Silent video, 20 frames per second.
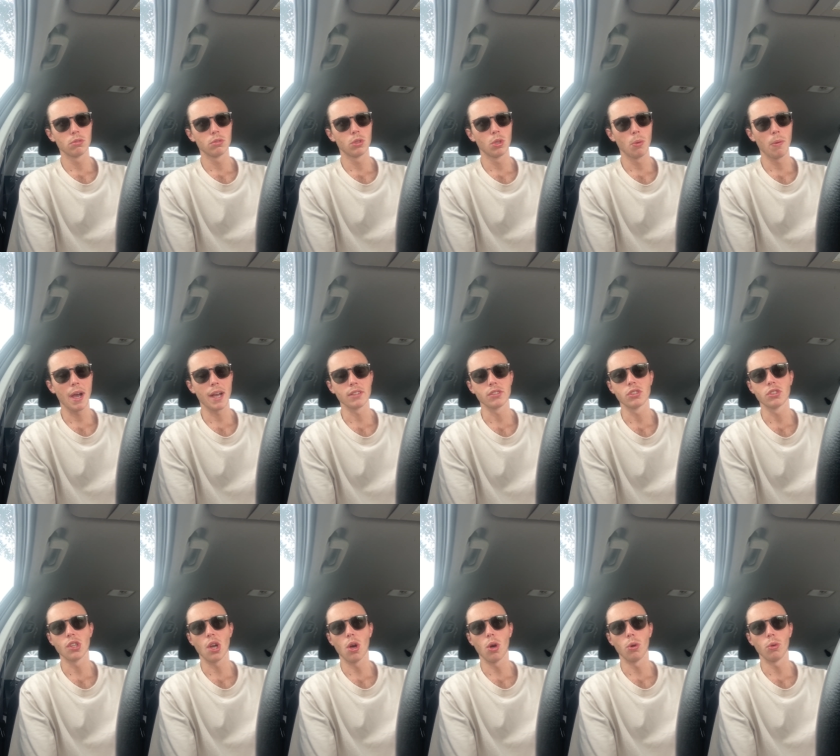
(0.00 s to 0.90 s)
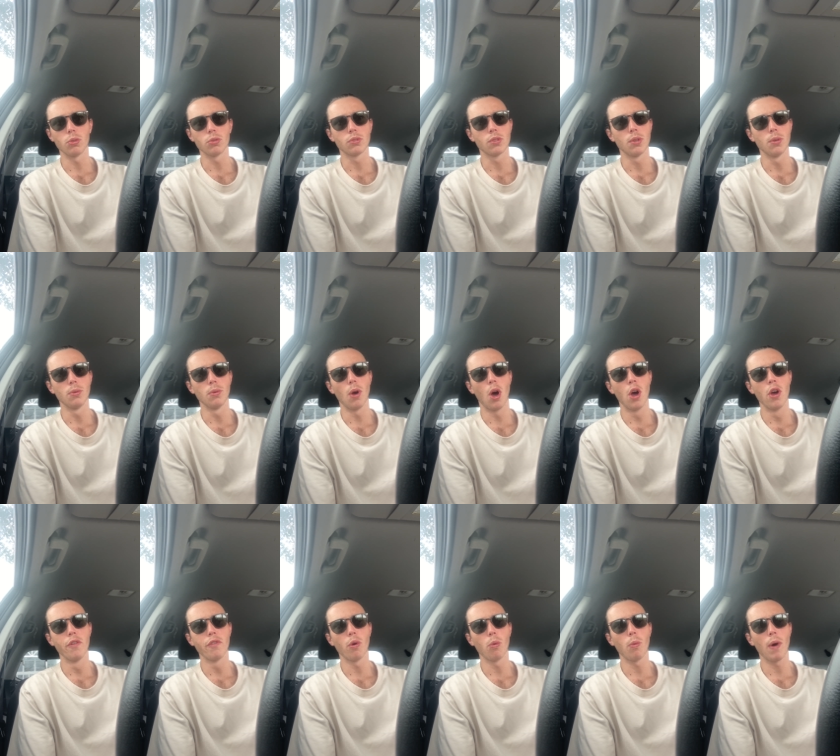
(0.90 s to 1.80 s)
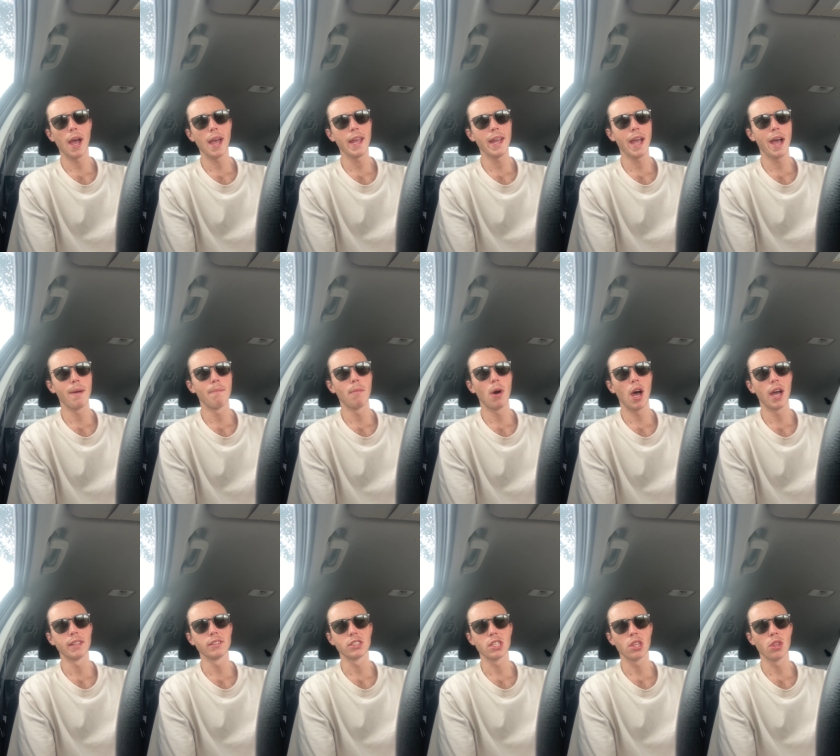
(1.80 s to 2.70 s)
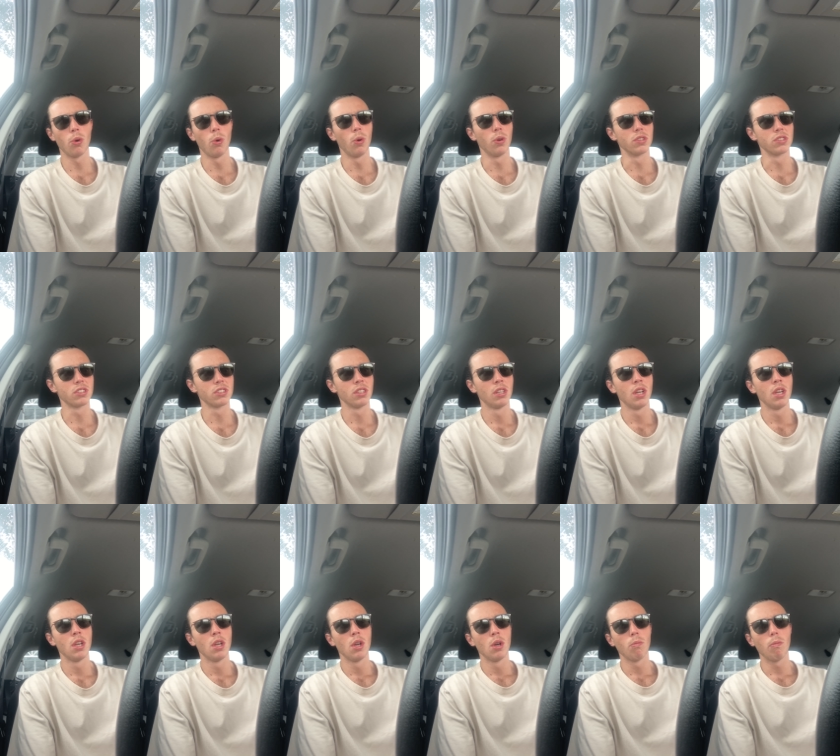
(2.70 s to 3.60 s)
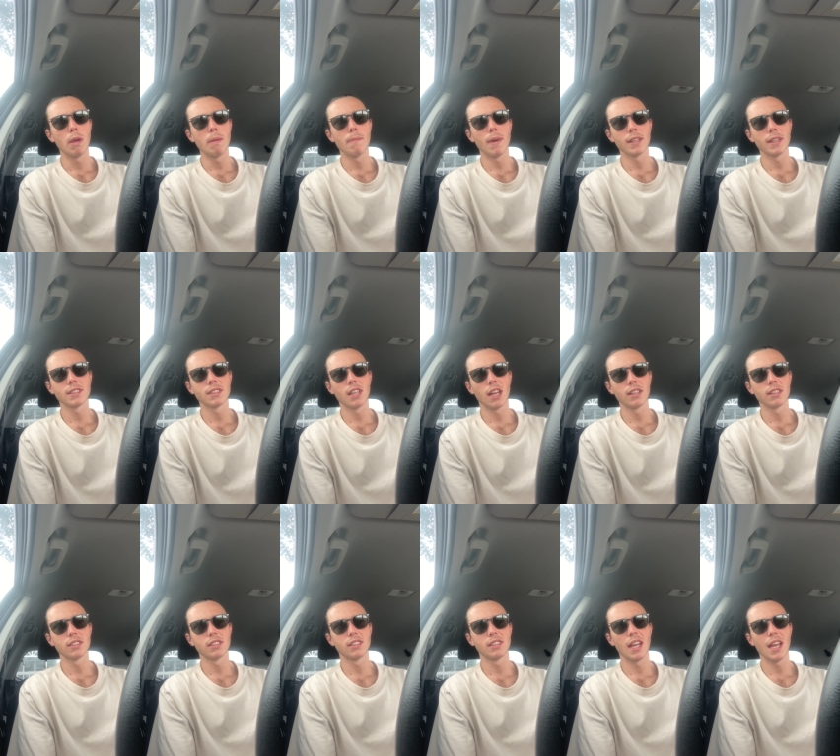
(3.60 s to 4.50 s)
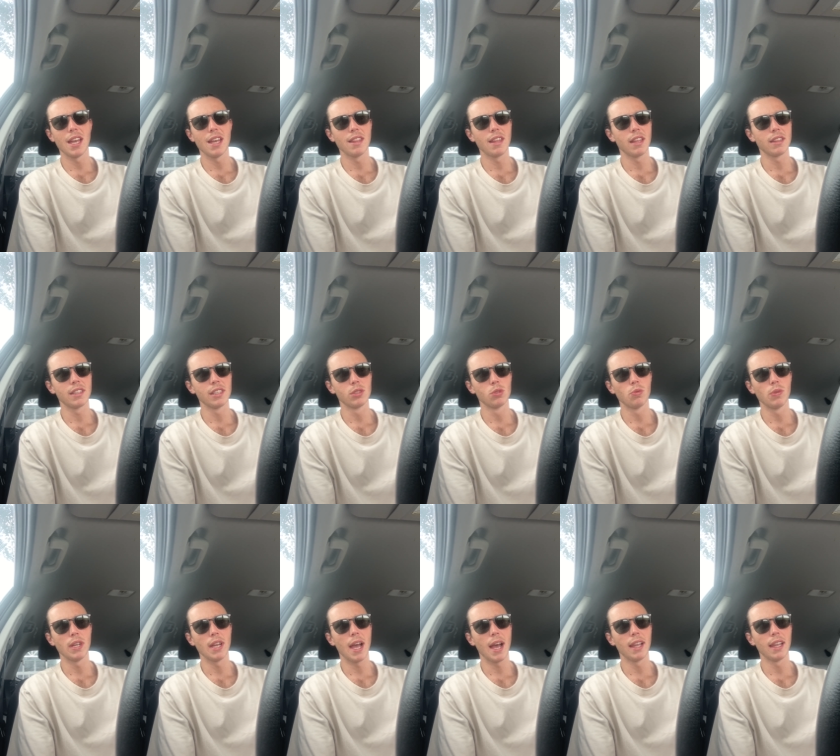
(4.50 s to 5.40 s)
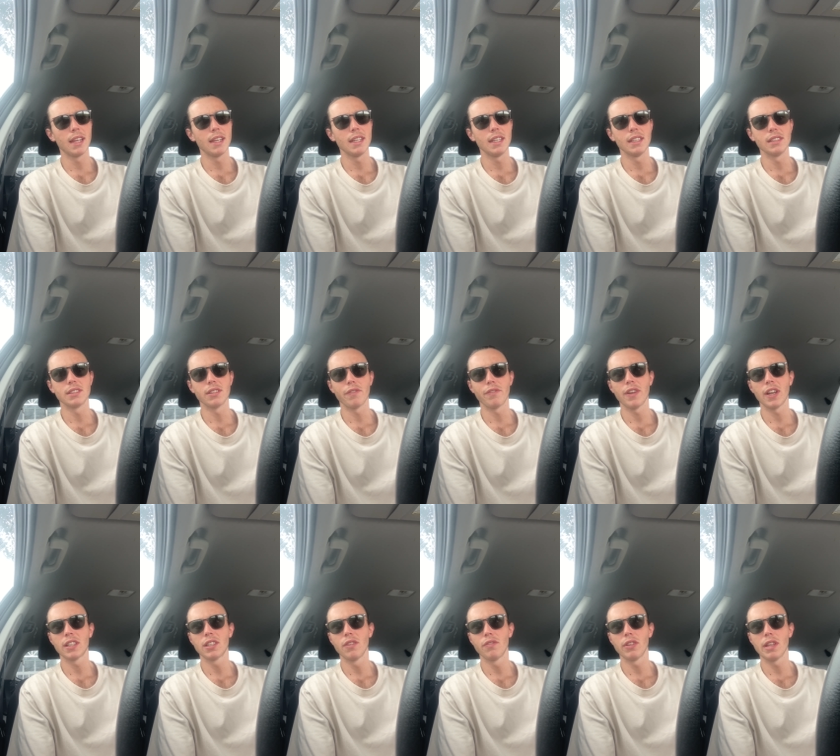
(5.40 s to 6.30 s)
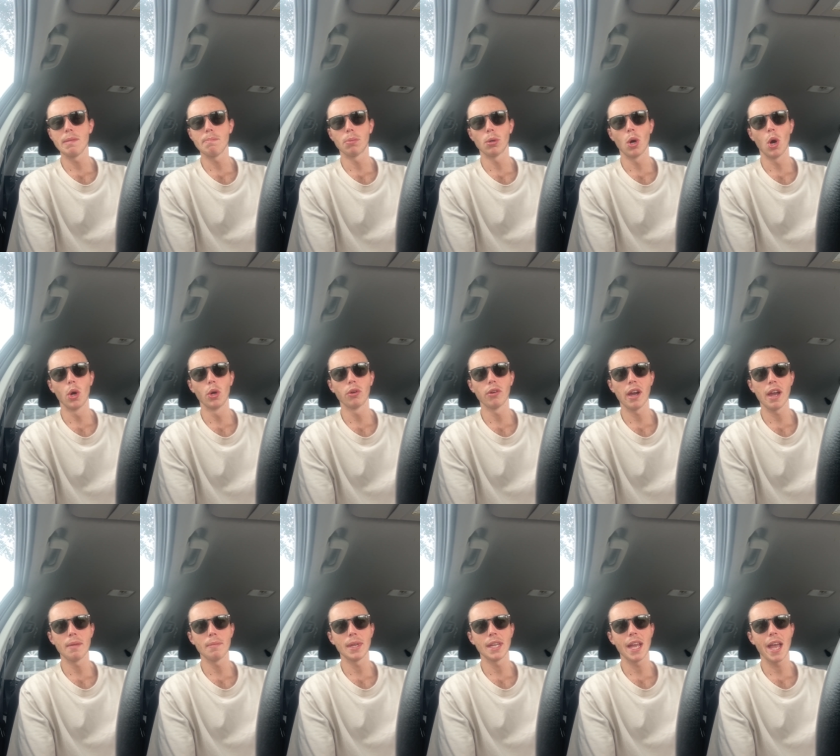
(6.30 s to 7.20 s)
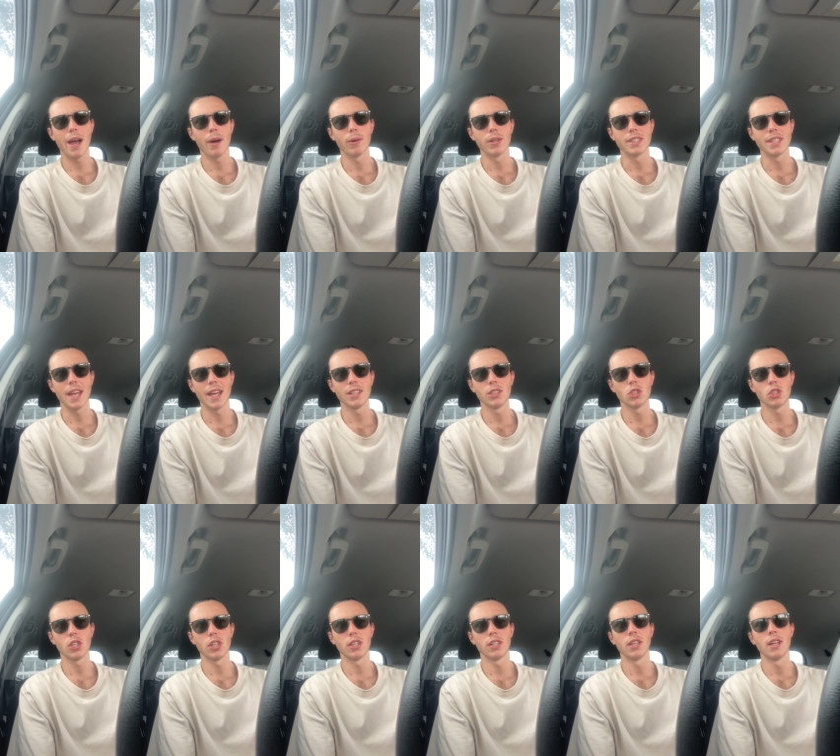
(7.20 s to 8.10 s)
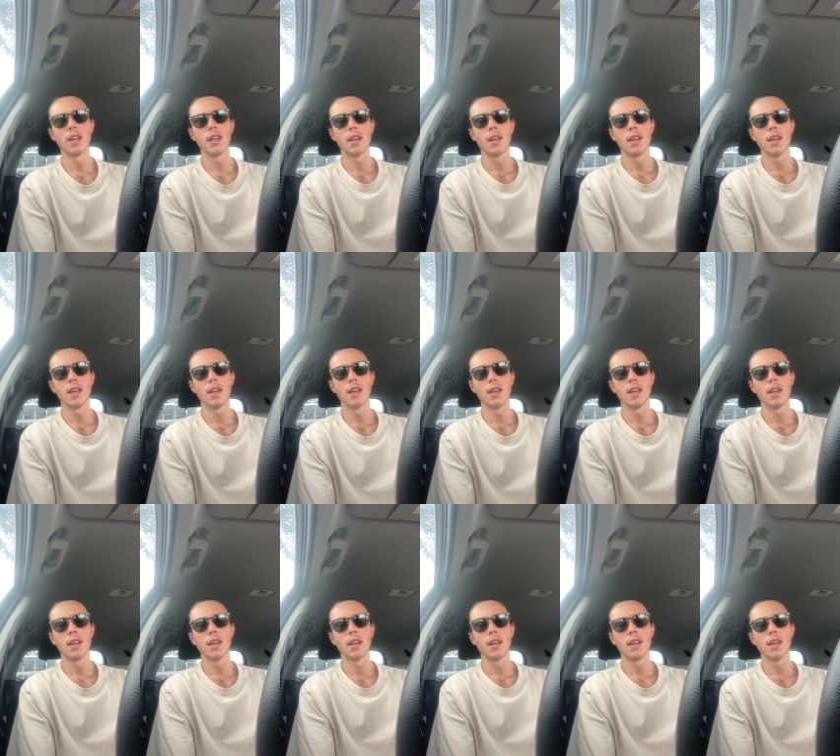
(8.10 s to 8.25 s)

to our soul, to overweigh our mind's thoughts. We must understand that this reality is effectively programming our attention